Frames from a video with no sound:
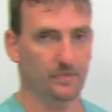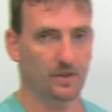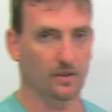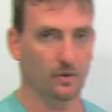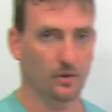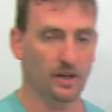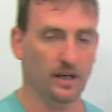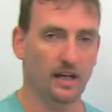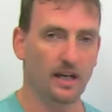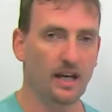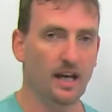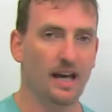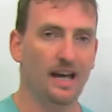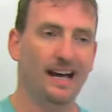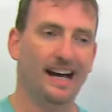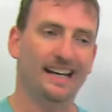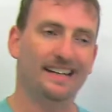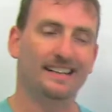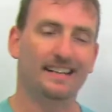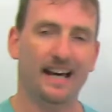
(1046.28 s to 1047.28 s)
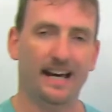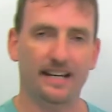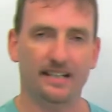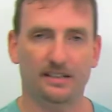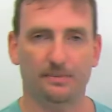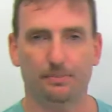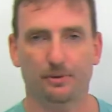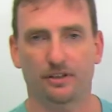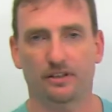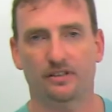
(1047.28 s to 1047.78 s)
okay? A
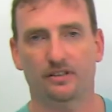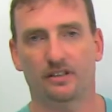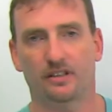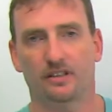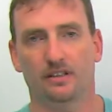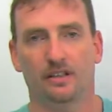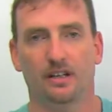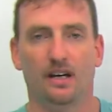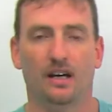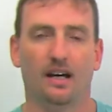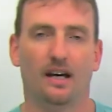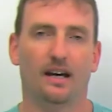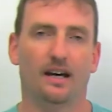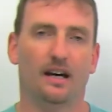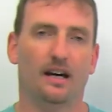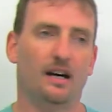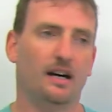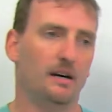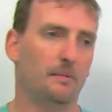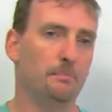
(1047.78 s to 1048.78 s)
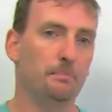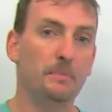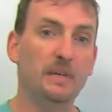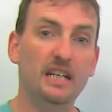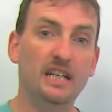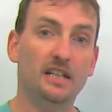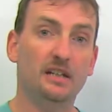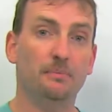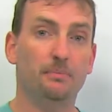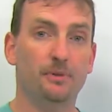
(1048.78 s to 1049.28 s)
nice person, a
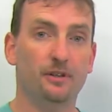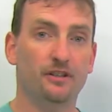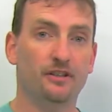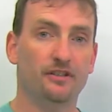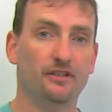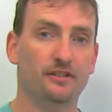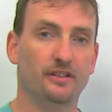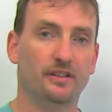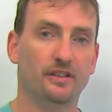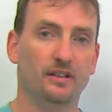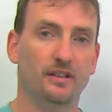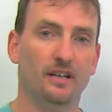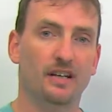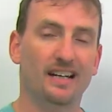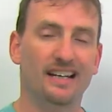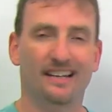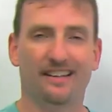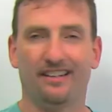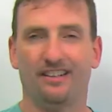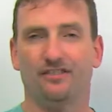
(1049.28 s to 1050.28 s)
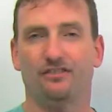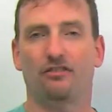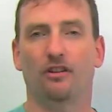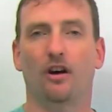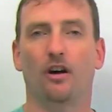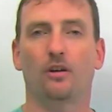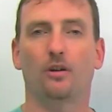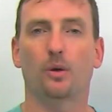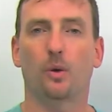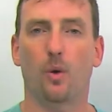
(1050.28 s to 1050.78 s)
mean person, these are
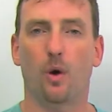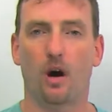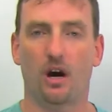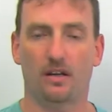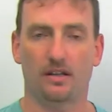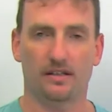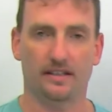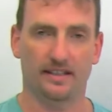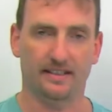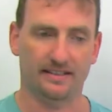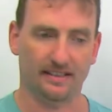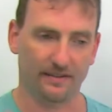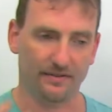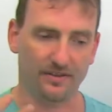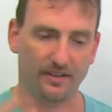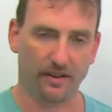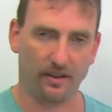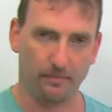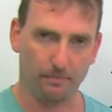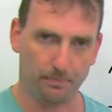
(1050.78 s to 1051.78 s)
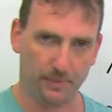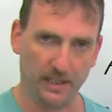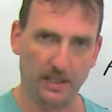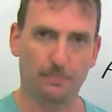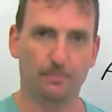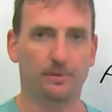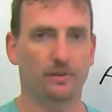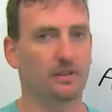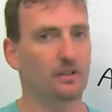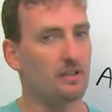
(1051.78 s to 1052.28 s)
all qualities of
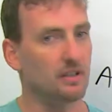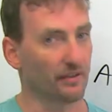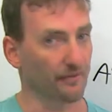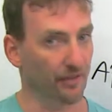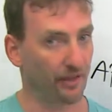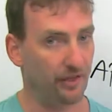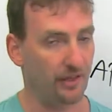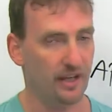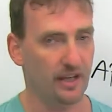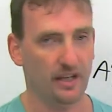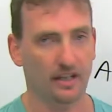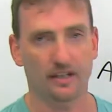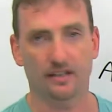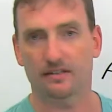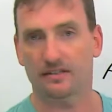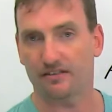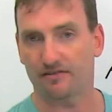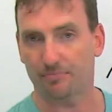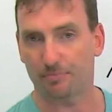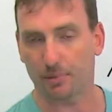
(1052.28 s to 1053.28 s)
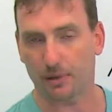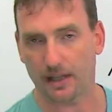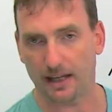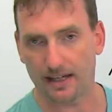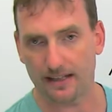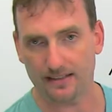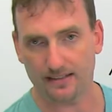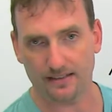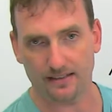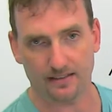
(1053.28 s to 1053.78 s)
people, of things, of
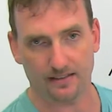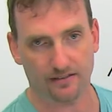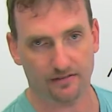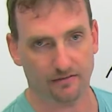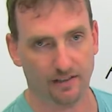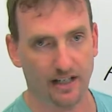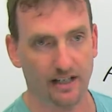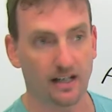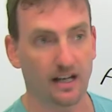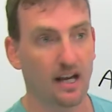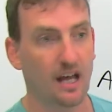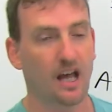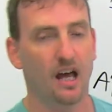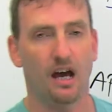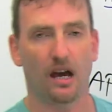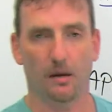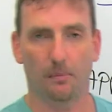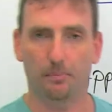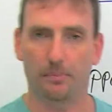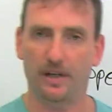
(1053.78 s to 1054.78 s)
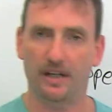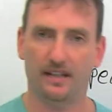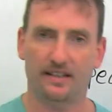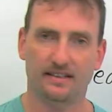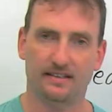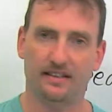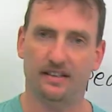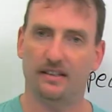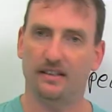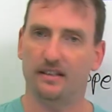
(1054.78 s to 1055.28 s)
places, right? A big
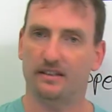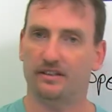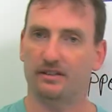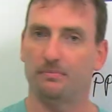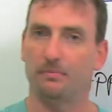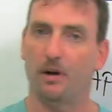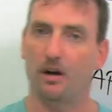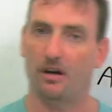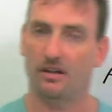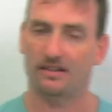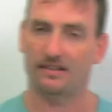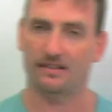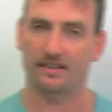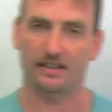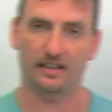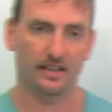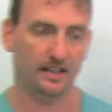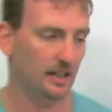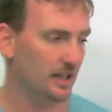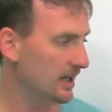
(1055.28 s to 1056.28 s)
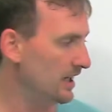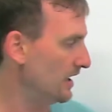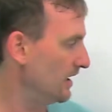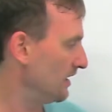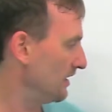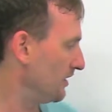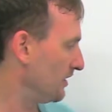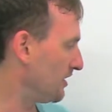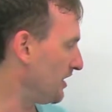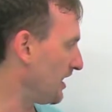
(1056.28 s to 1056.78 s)
city, a small city.
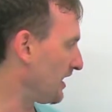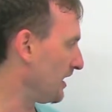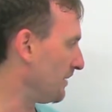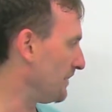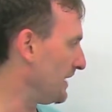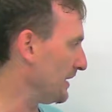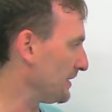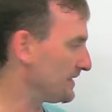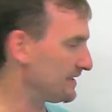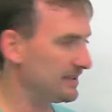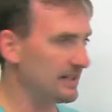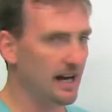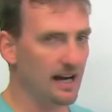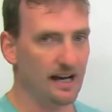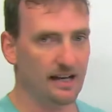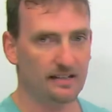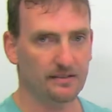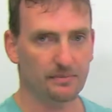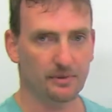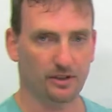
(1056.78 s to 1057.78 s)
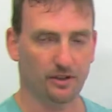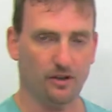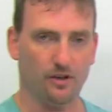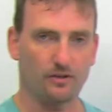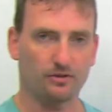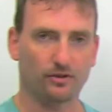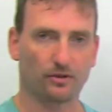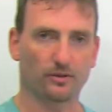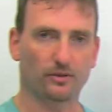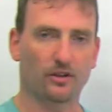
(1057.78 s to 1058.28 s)
You're talking about size, but you're
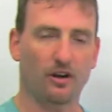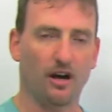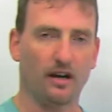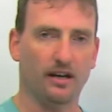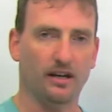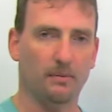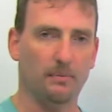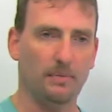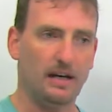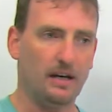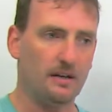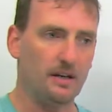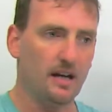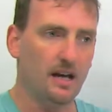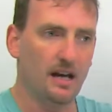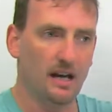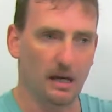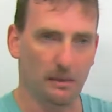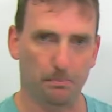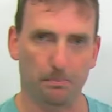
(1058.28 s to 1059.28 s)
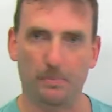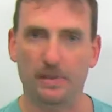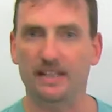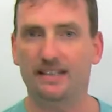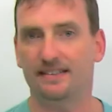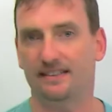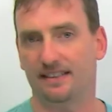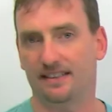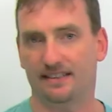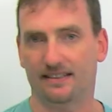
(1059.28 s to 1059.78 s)
also talking about a
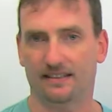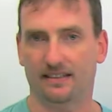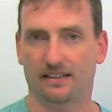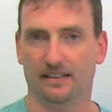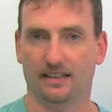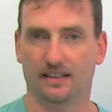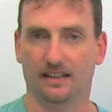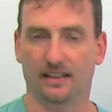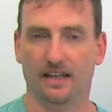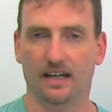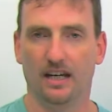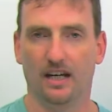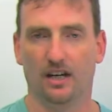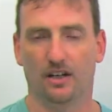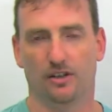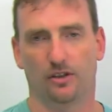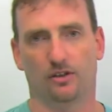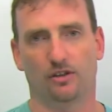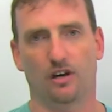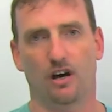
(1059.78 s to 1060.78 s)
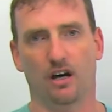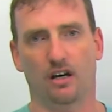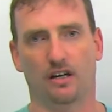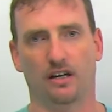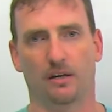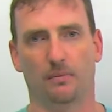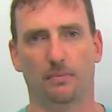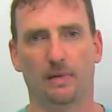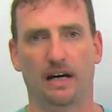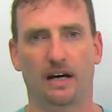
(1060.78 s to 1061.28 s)
busy city. You're
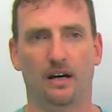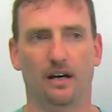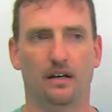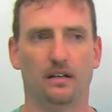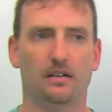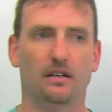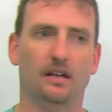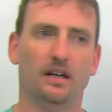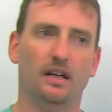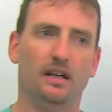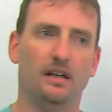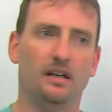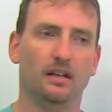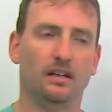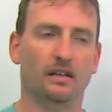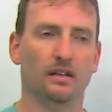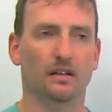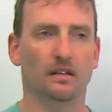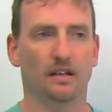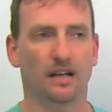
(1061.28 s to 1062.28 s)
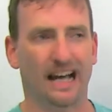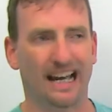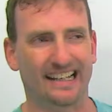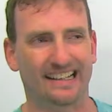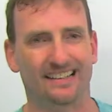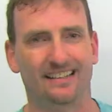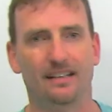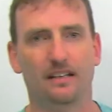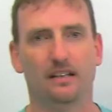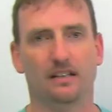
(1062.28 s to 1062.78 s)
talking about a
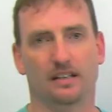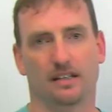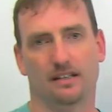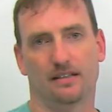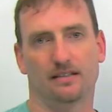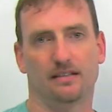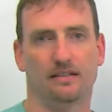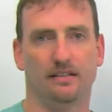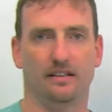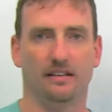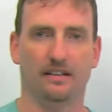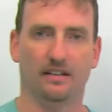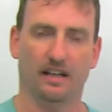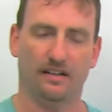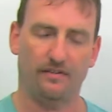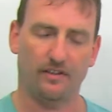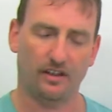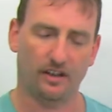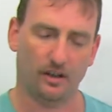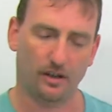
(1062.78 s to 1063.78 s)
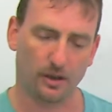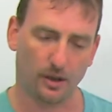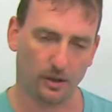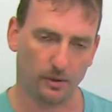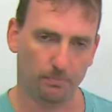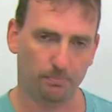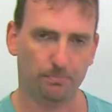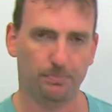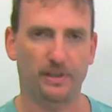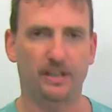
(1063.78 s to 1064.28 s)
idyllic city, like very
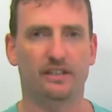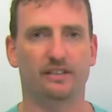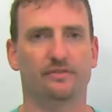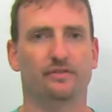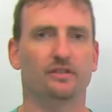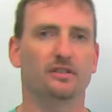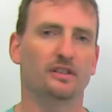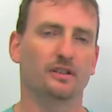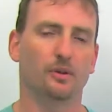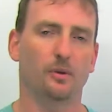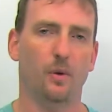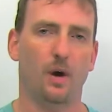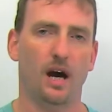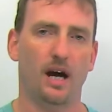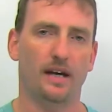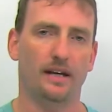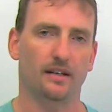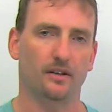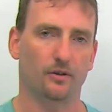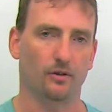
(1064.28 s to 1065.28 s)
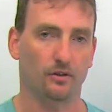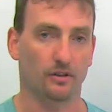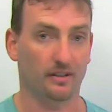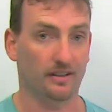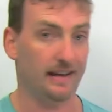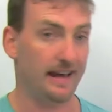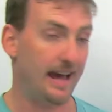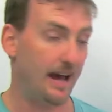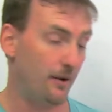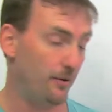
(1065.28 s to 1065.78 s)
peaceful and quiet, or a
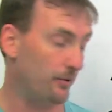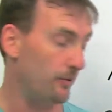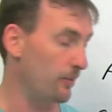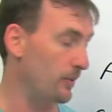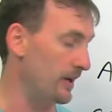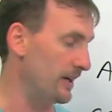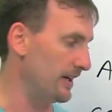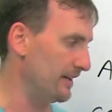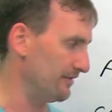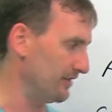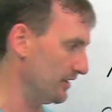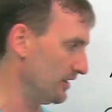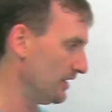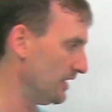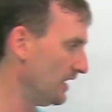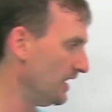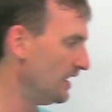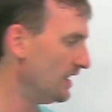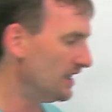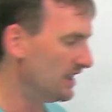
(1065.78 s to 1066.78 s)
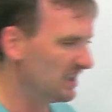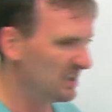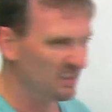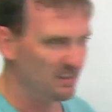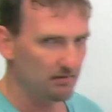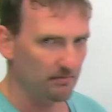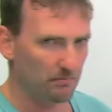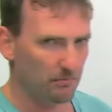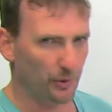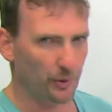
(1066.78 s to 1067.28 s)
town, whatever.
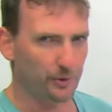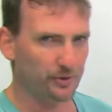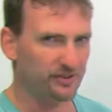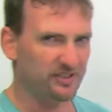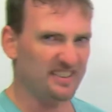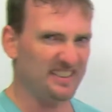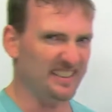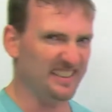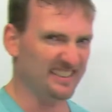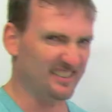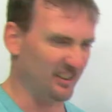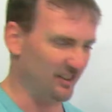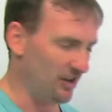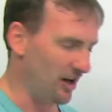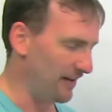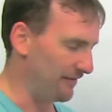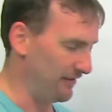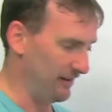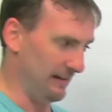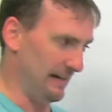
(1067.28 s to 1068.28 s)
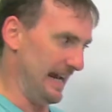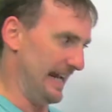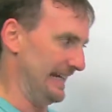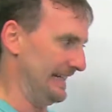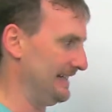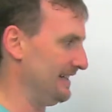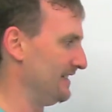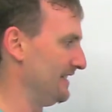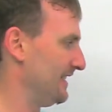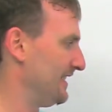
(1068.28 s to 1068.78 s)
Most cities are not very
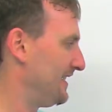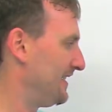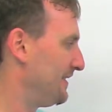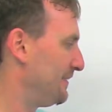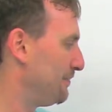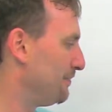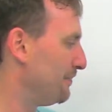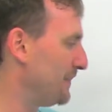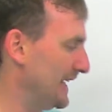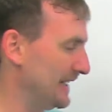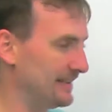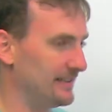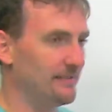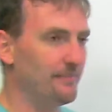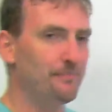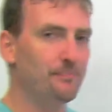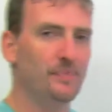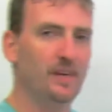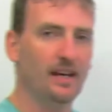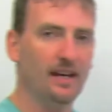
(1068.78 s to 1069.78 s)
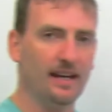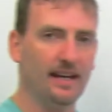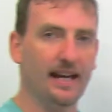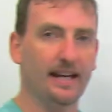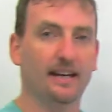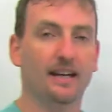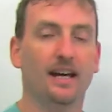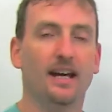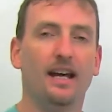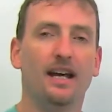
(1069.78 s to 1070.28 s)
idyllic, but
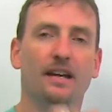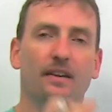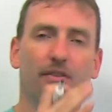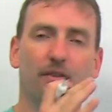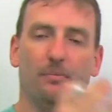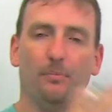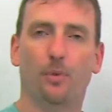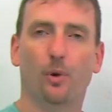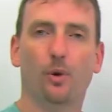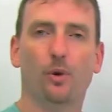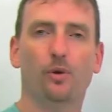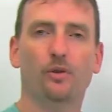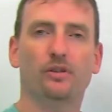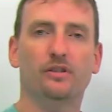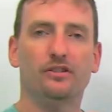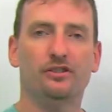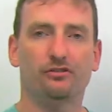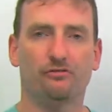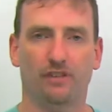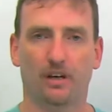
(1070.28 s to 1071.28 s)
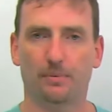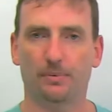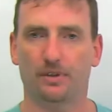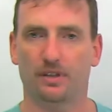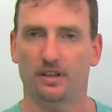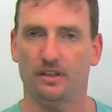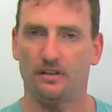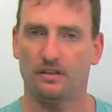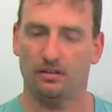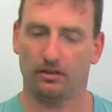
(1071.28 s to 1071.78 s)
again, the more
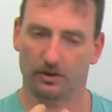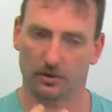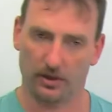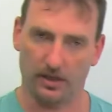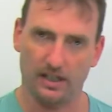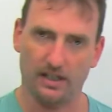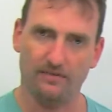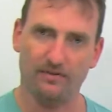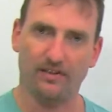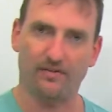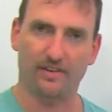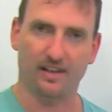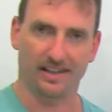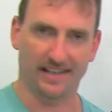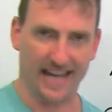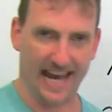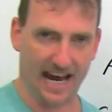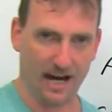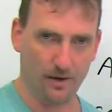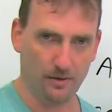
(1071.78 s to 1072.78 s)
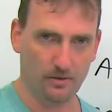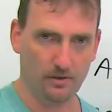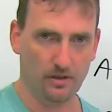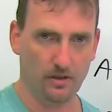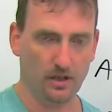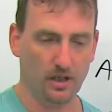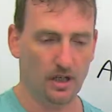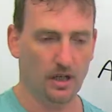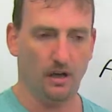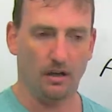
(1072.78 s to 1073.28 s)
description you give of the noun,
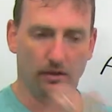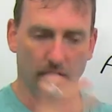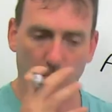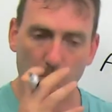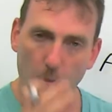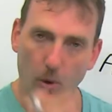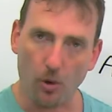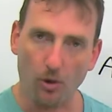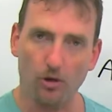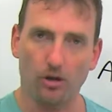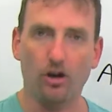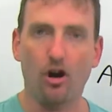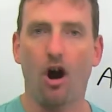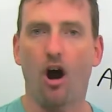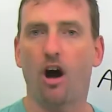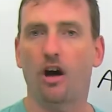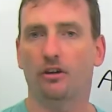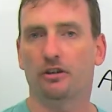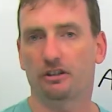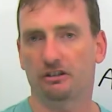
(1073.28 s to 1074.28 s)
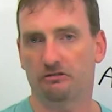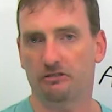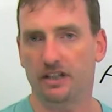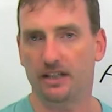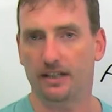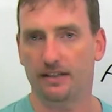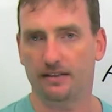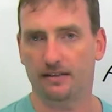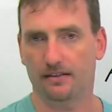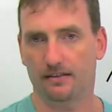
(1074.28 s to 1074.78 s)
the more
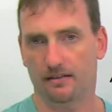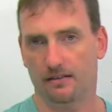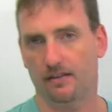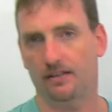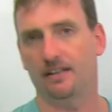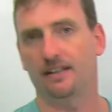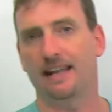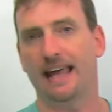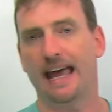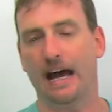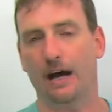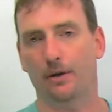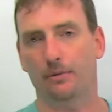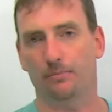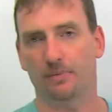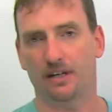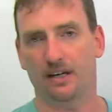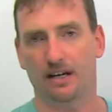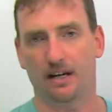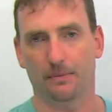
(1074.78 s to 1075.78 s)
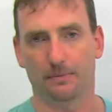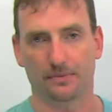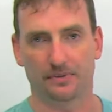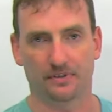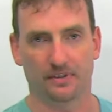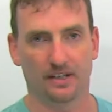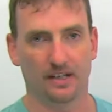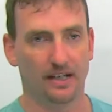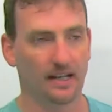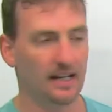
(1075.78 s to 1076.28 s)
concrete the noun
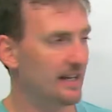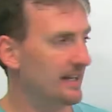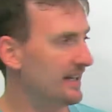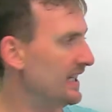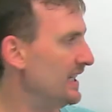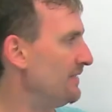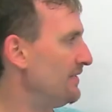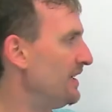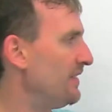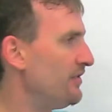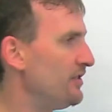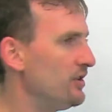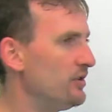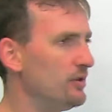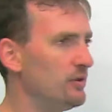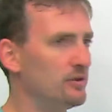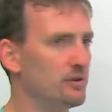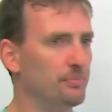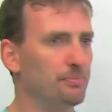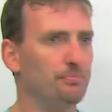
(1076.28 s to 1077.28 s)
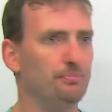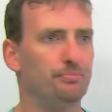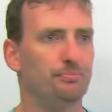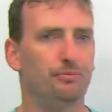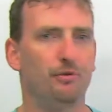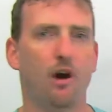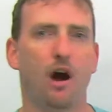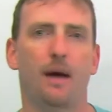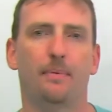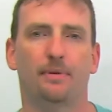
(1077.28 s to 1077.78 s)
becomes. Even if you use a
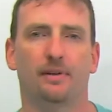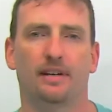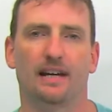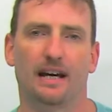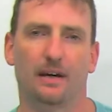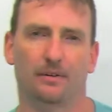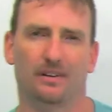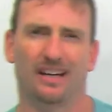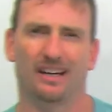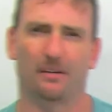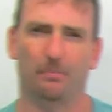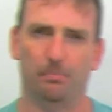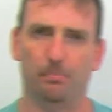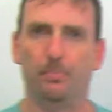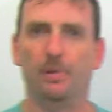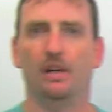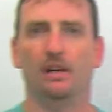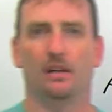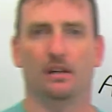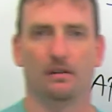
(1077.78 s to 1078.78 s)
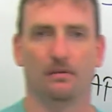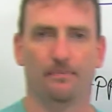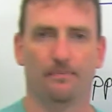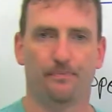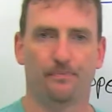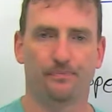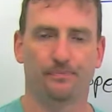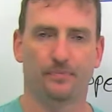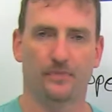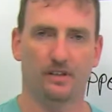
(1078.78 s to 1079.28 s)
proper noun like Bill,
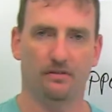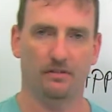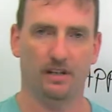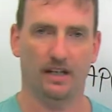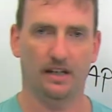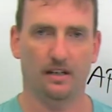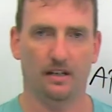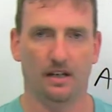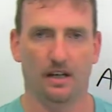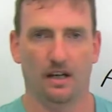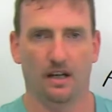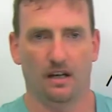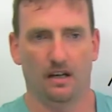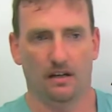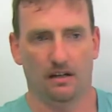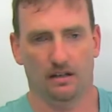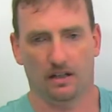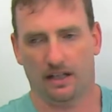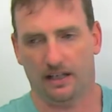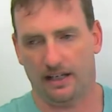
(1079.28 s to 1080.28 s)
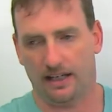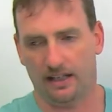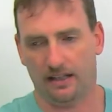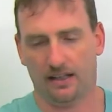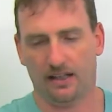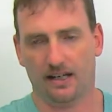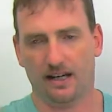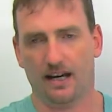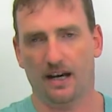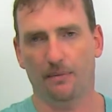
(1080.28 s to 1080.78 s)
right? In
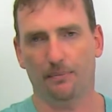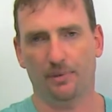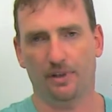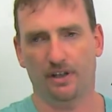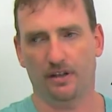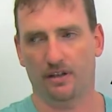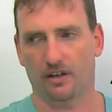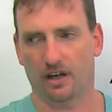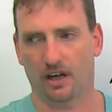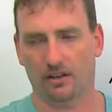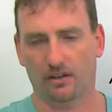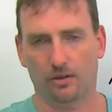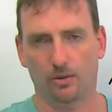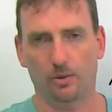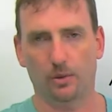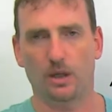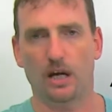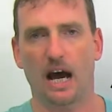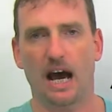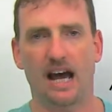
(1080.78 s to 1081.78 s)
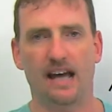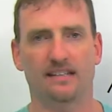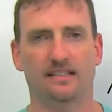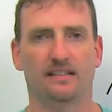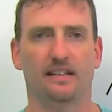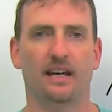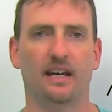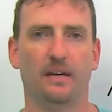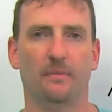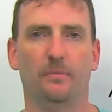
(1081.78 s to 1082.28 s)
the company, there are 2 guys
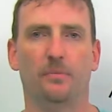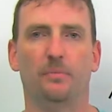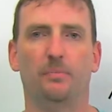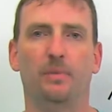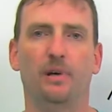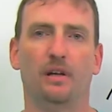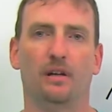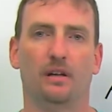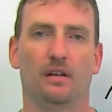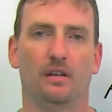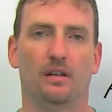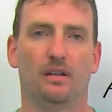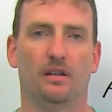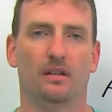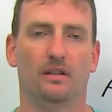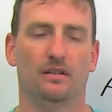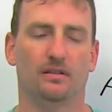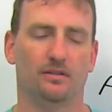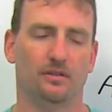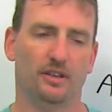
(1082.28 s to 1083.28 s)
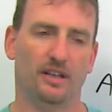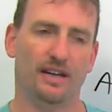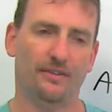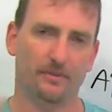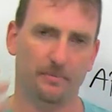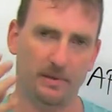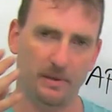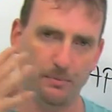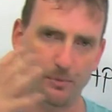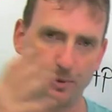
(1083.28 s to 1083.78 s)
named Bill. So you have to be